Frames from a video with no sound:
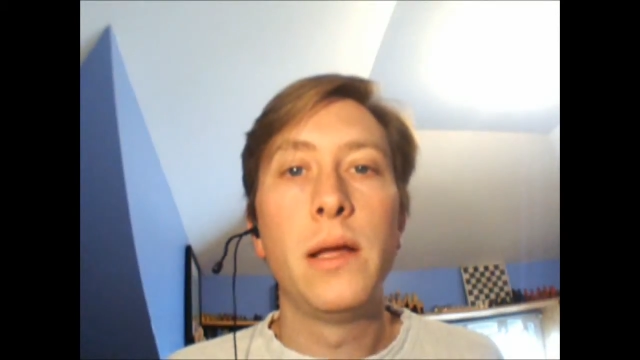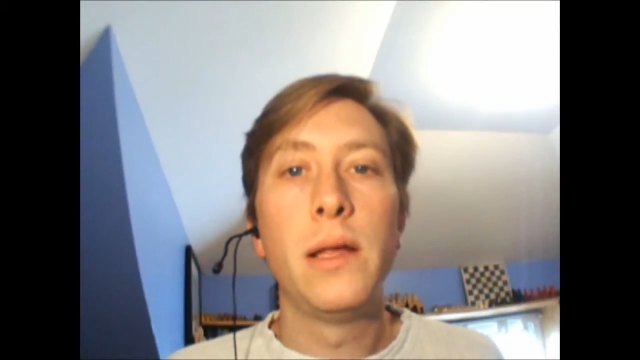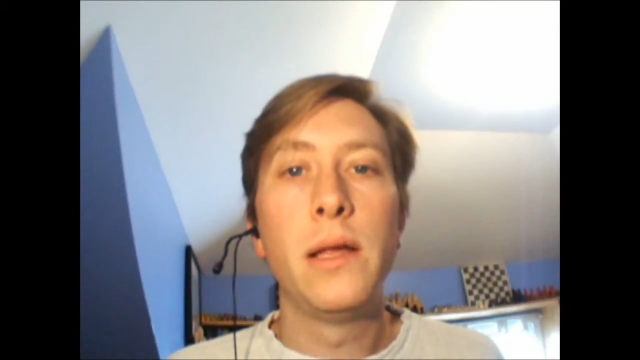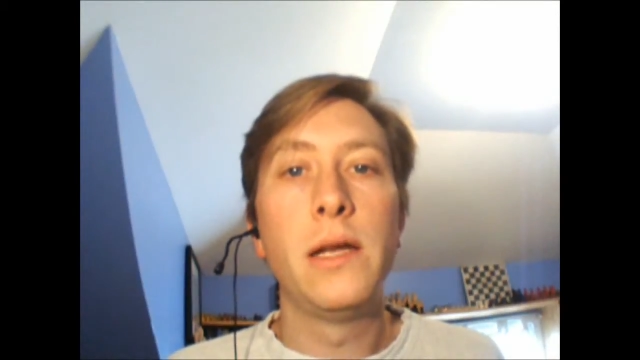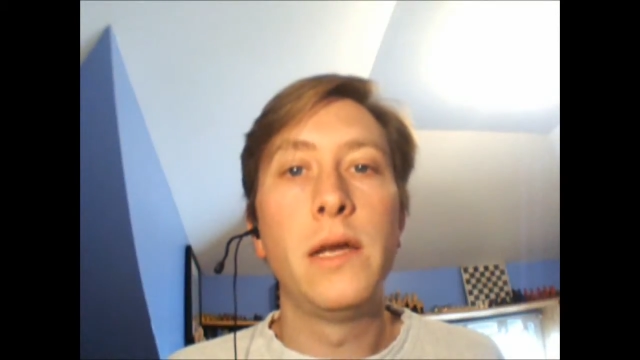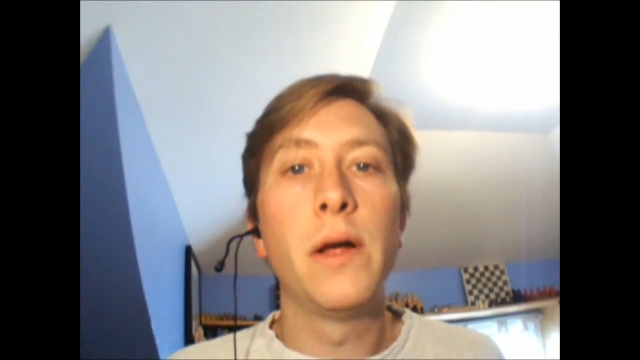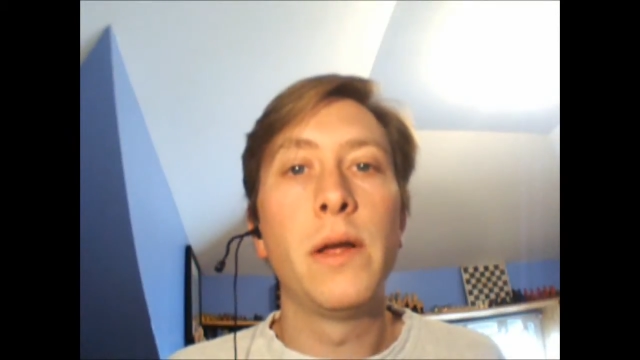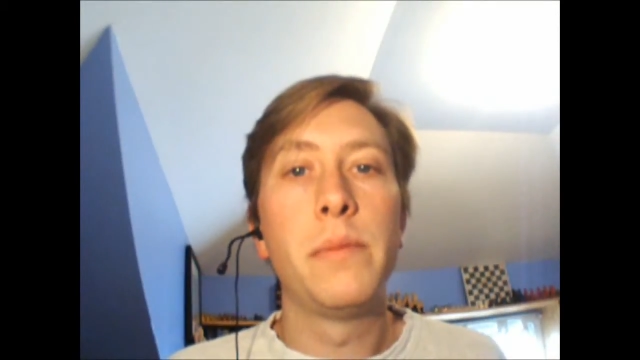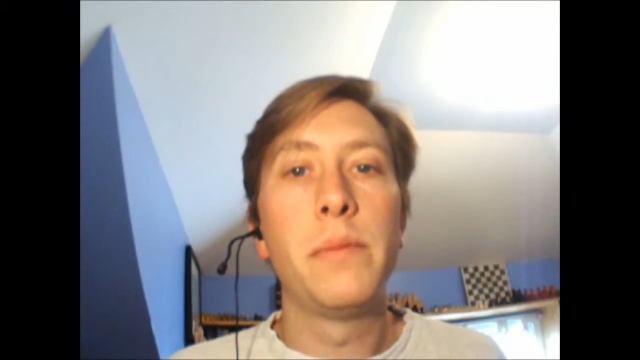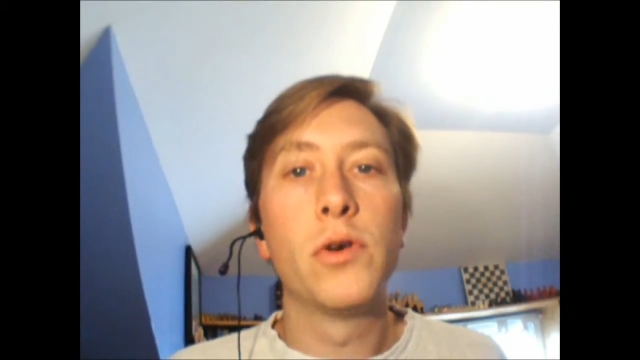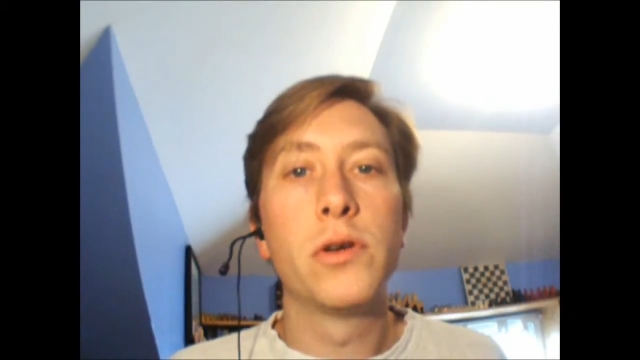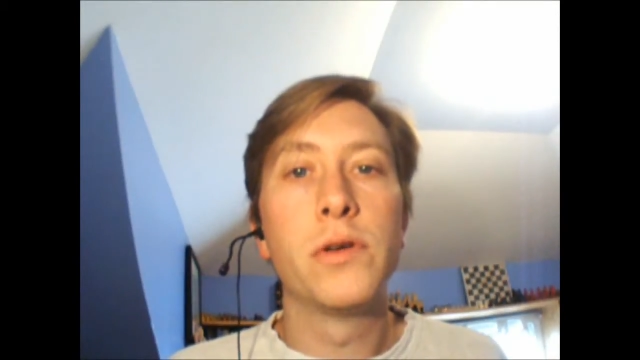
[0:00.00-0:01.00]
they develop a
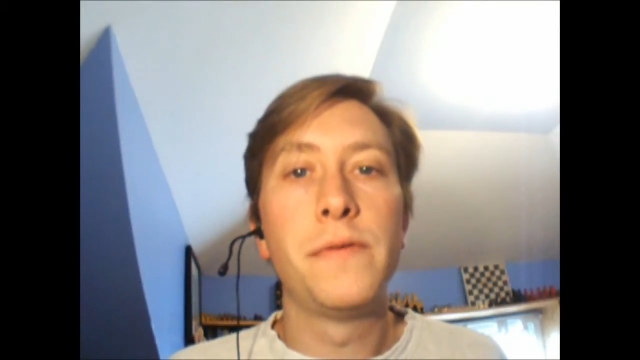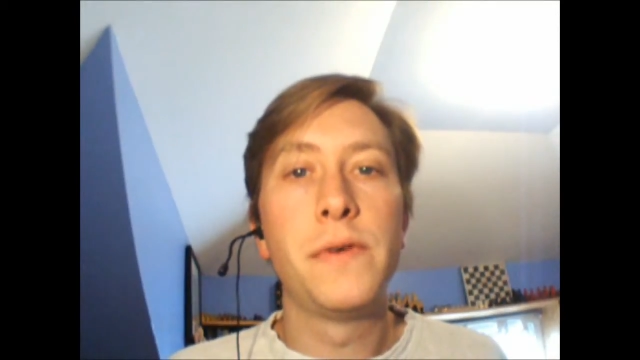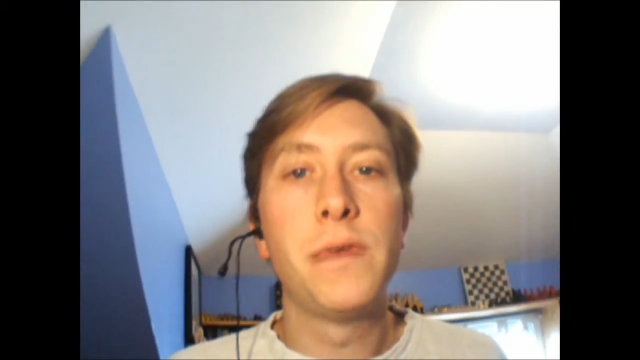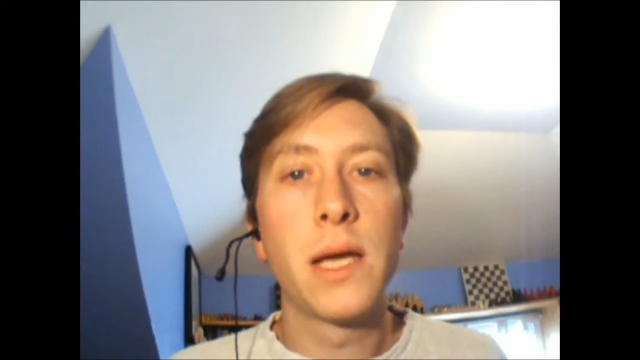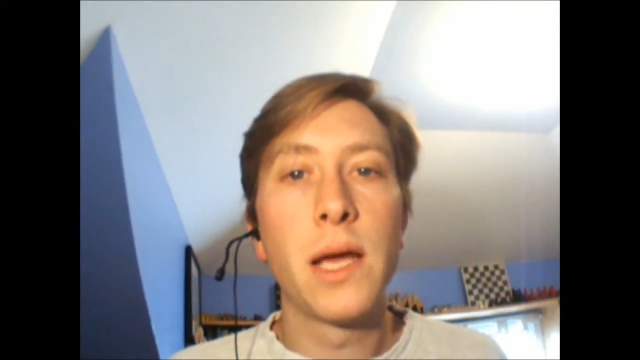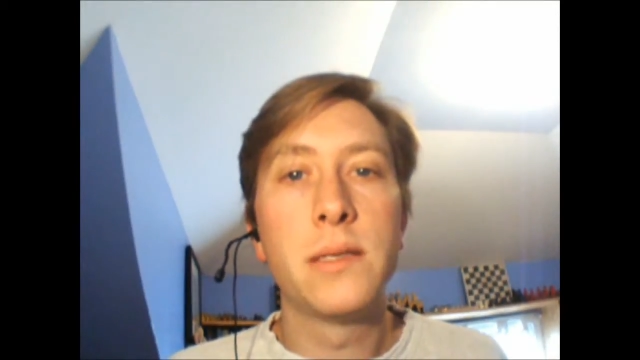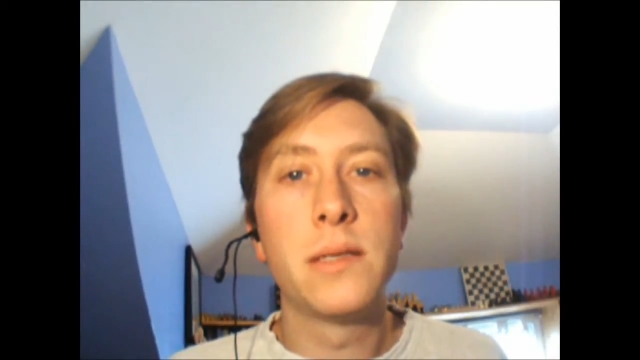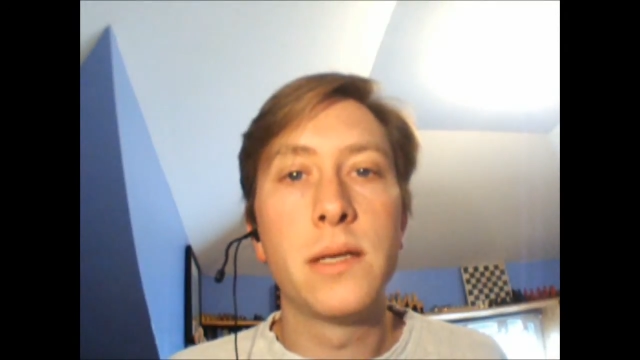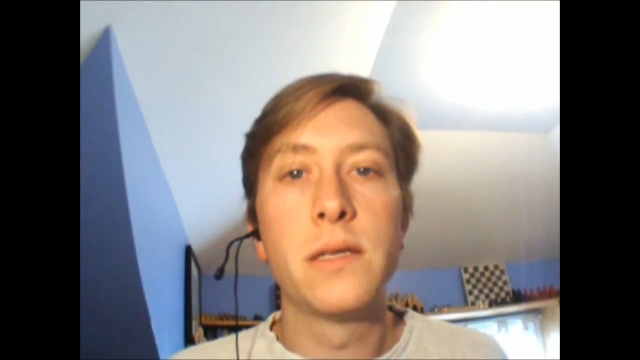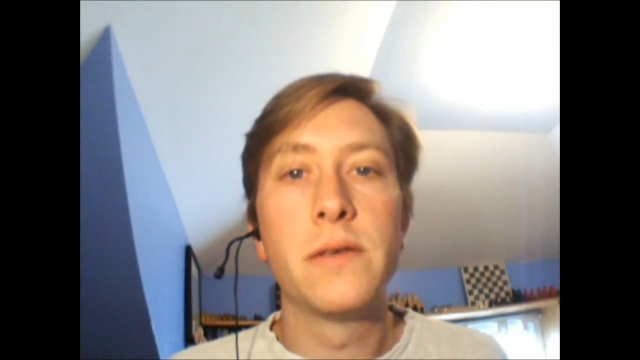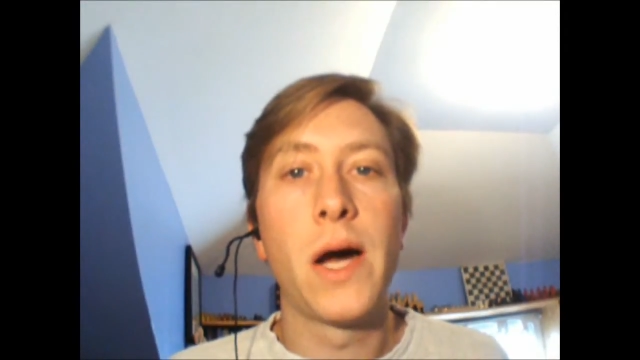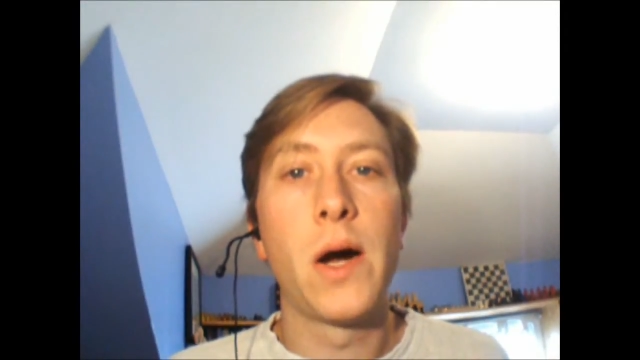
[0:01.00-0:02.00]
more sophisticated
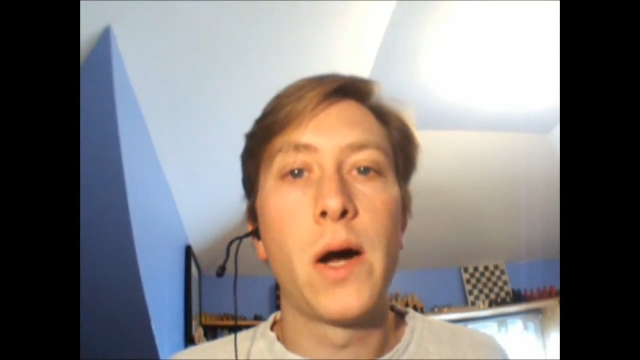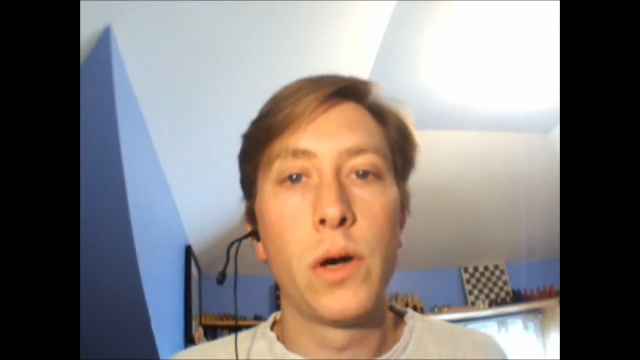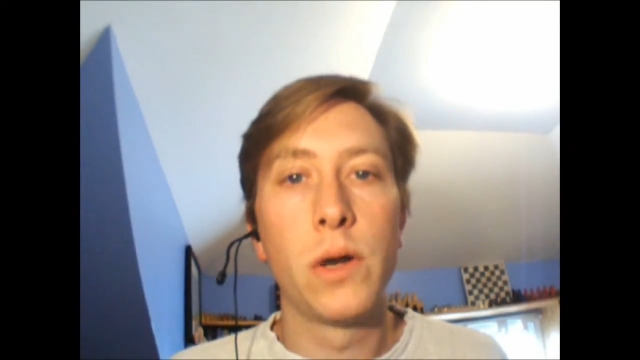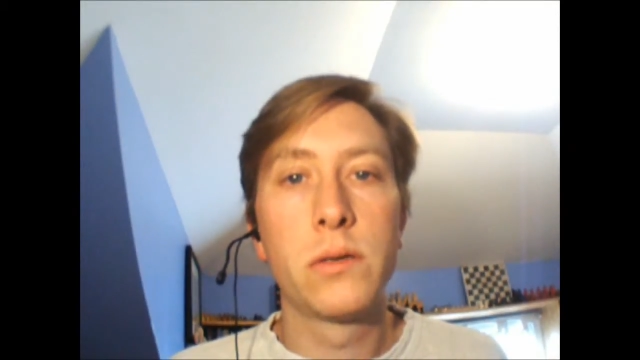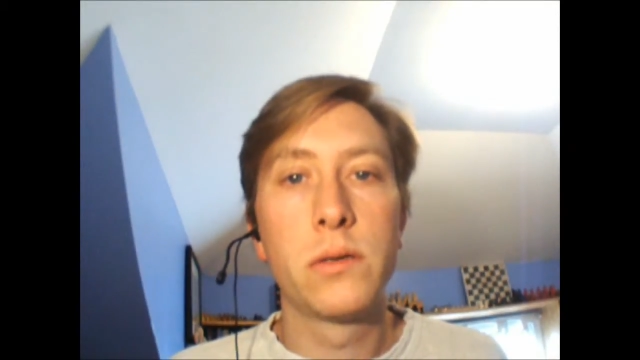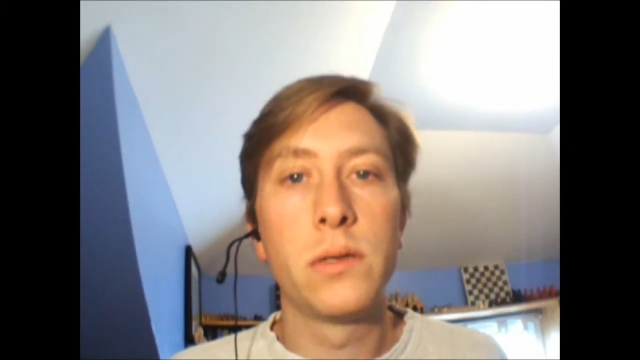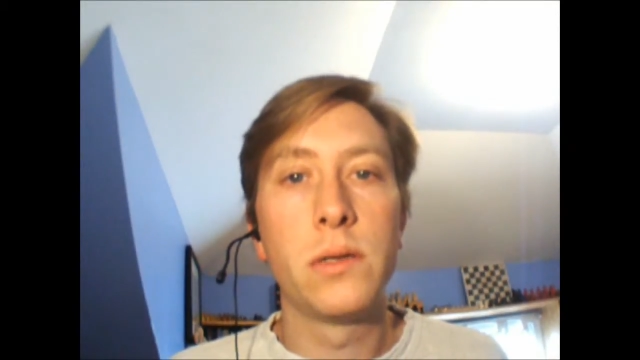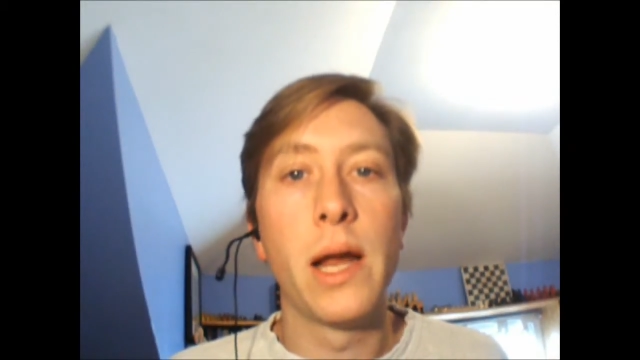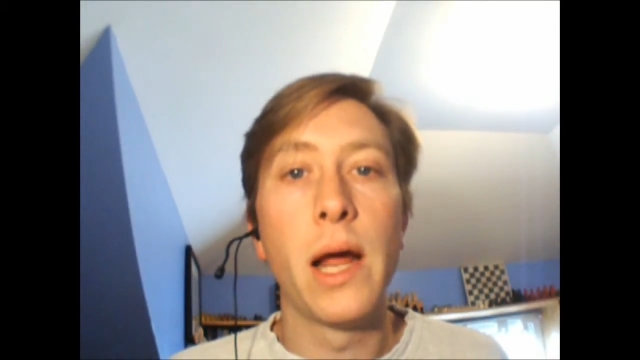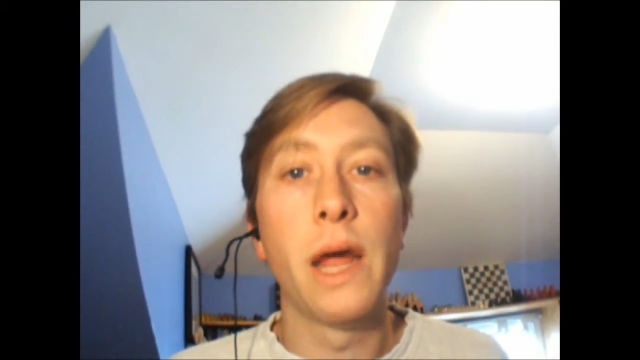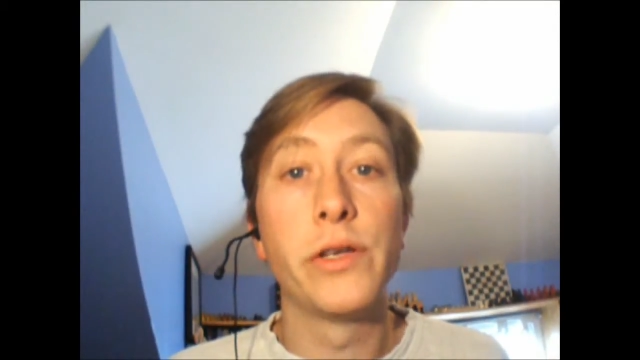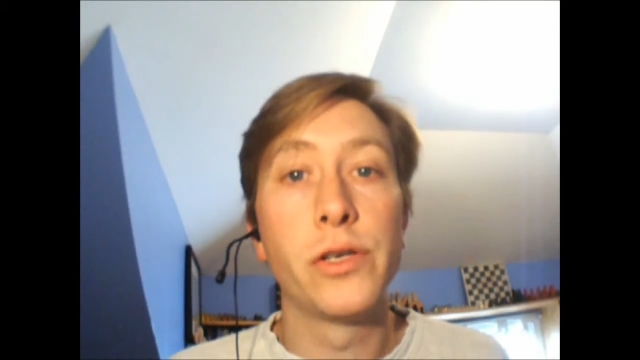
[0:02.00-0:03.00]
sense of how it works and
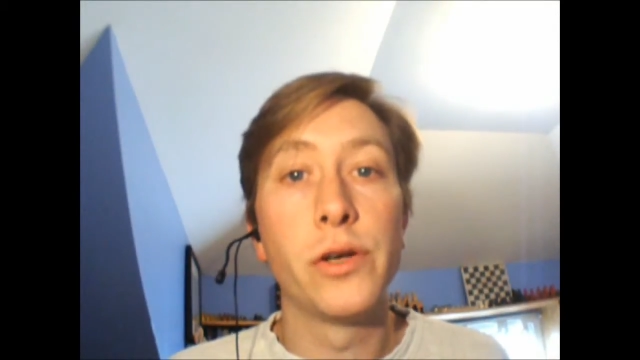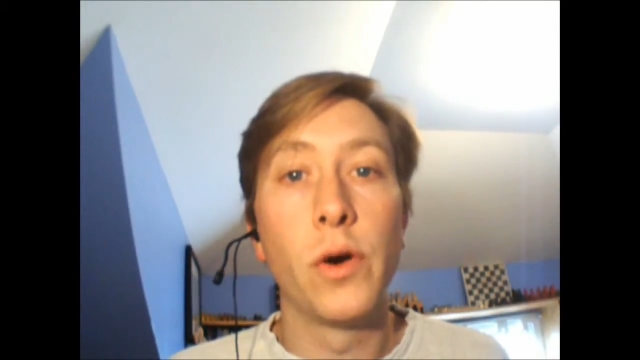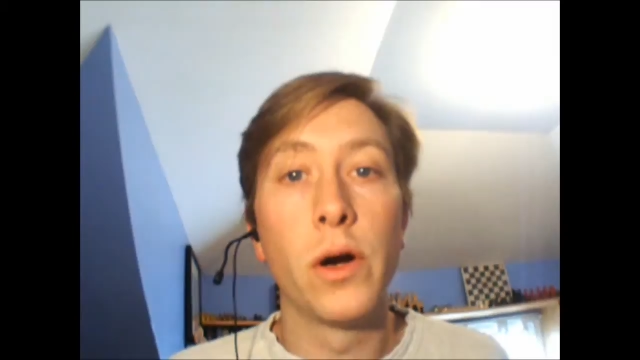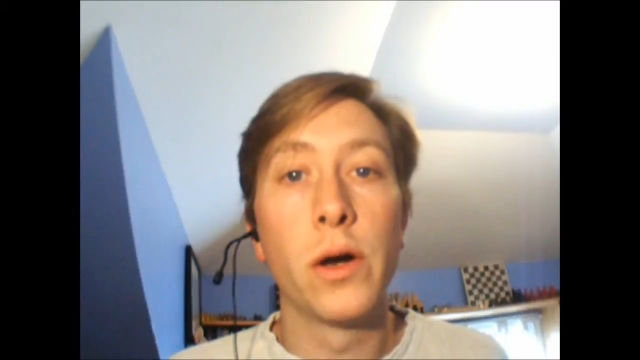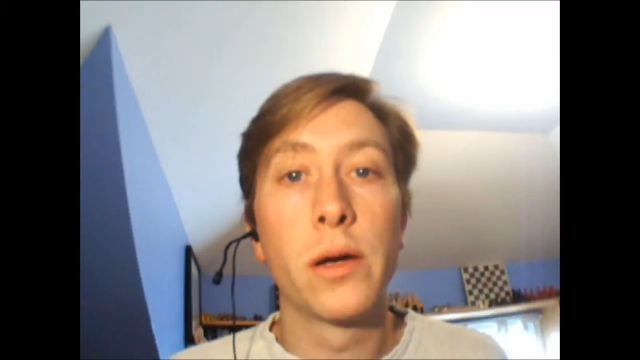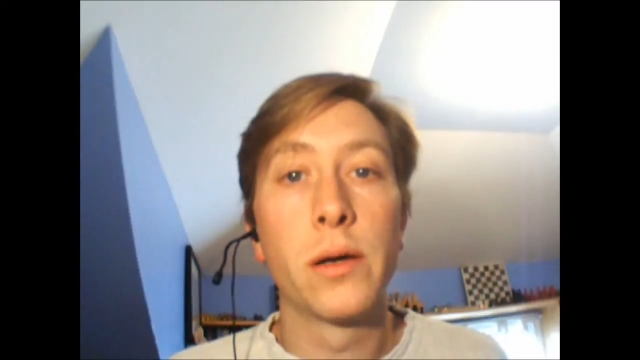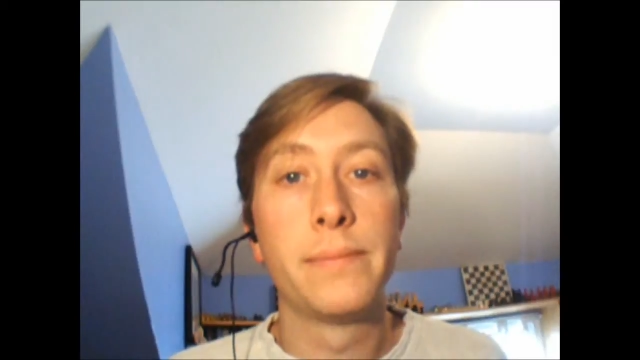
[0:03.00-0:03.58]
how it should work.